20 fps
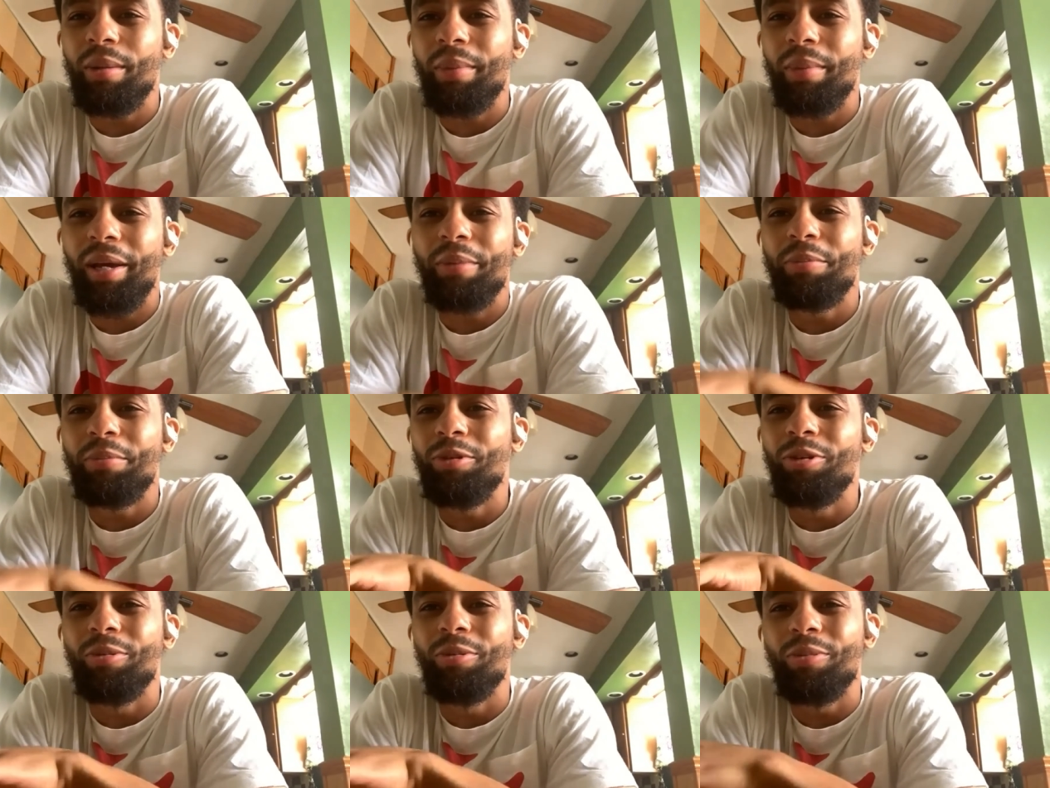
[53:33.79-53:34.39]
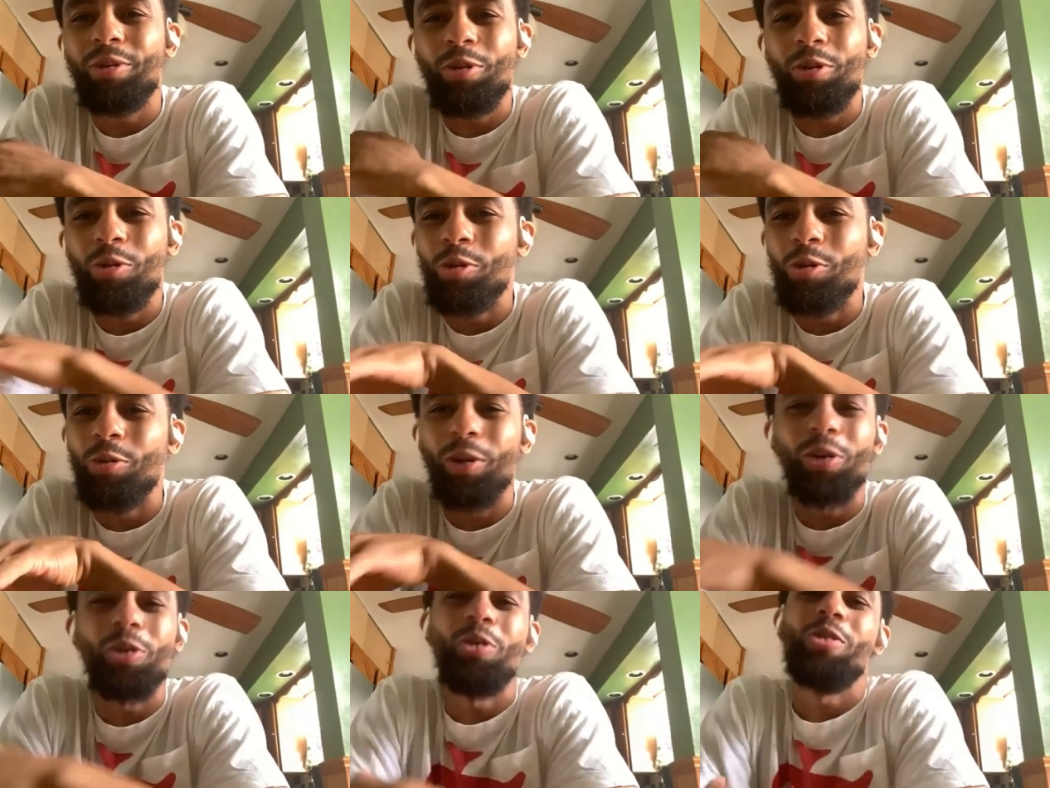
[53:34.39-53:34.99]
I'm like, boom,
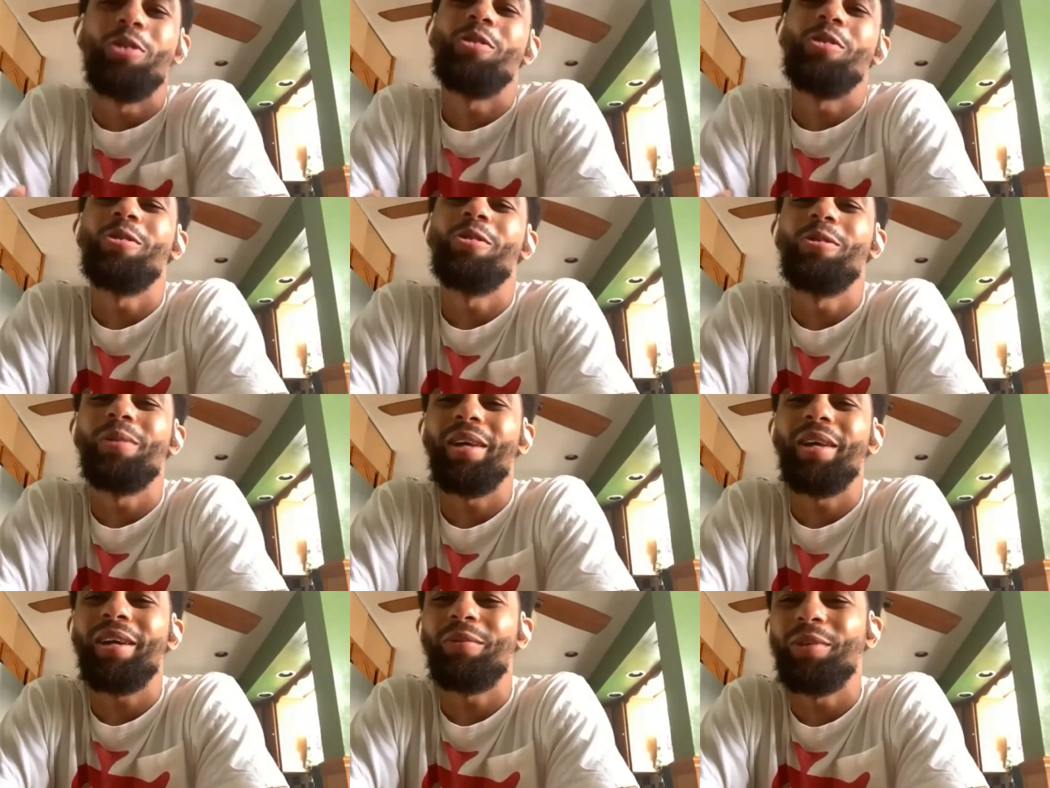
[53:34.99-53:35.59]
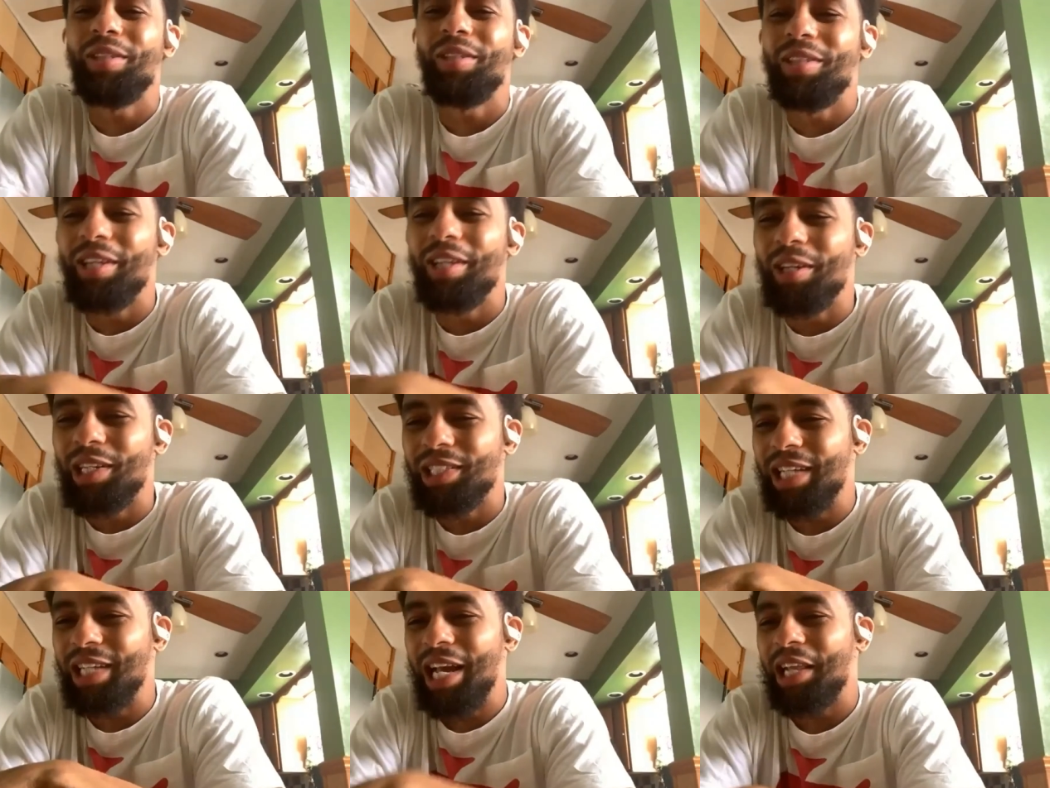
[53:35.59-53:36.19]
cool, we're going home. Like, we
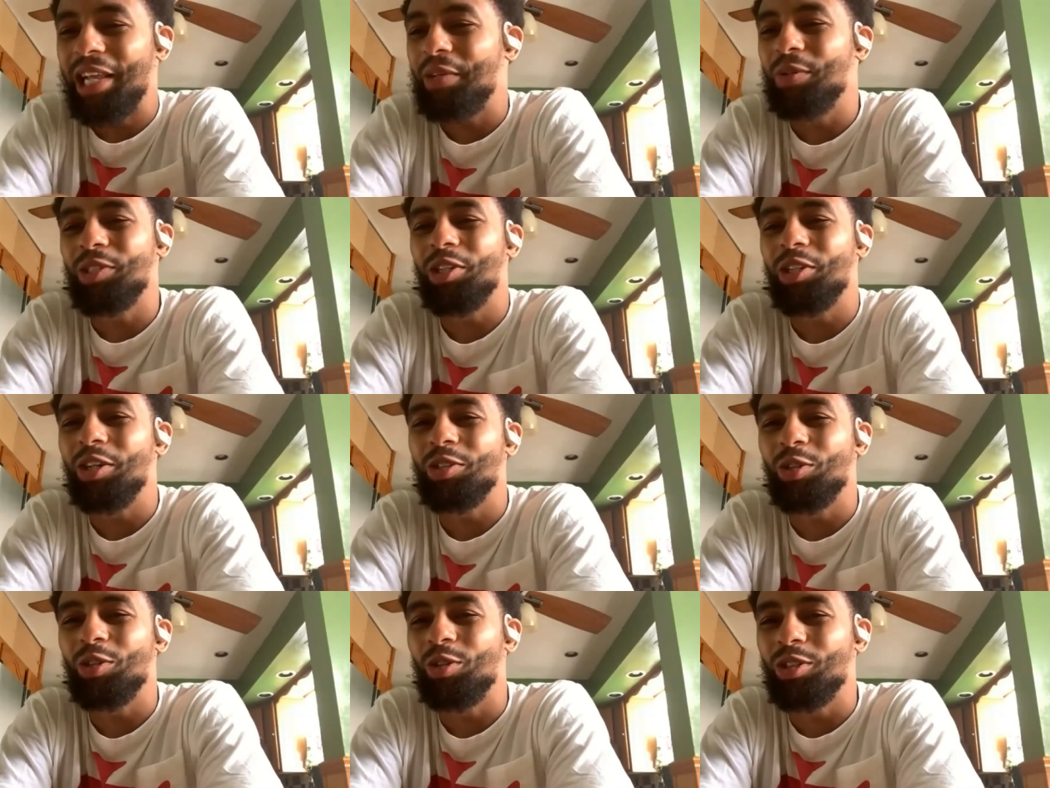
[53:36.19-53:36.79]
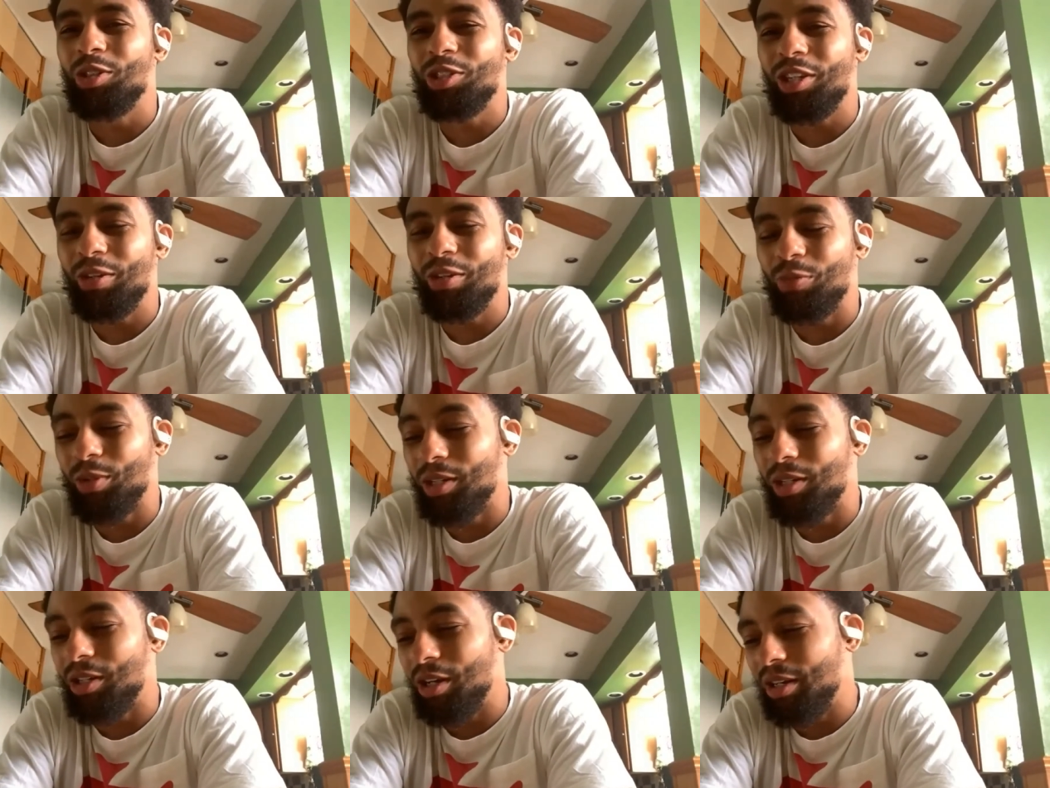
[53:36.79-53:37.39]
did exactly what y'all told us y'all
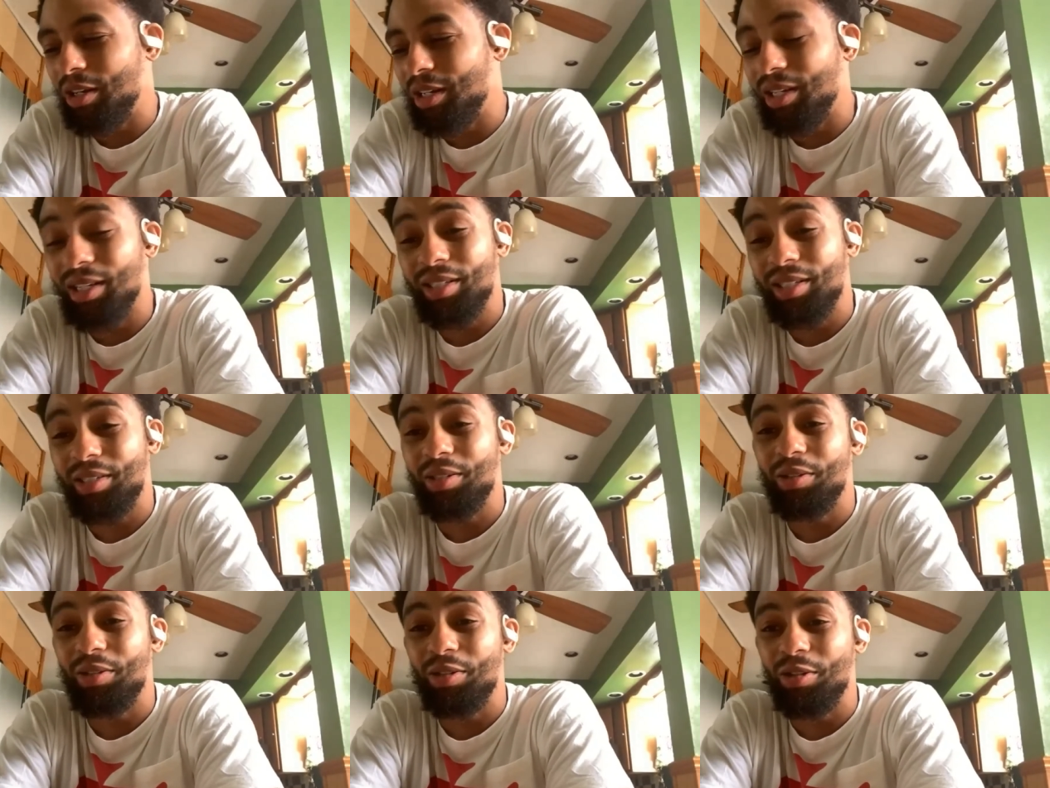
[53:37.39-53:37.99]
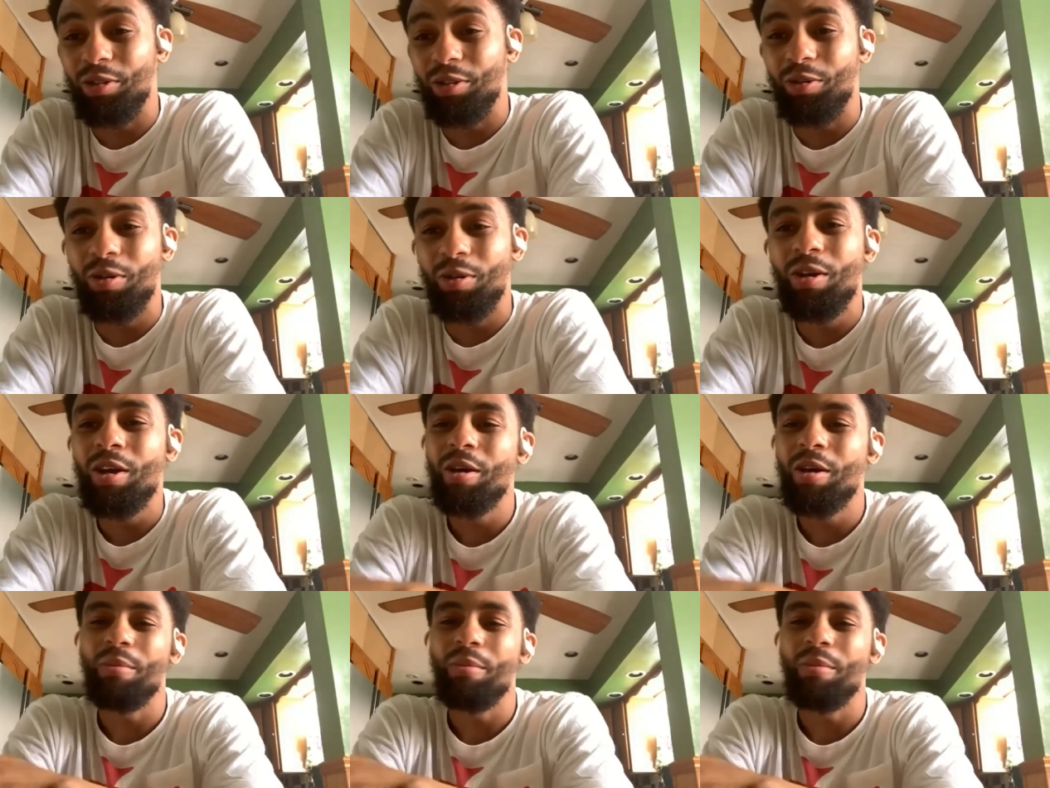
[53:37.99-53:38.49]
needed us to do.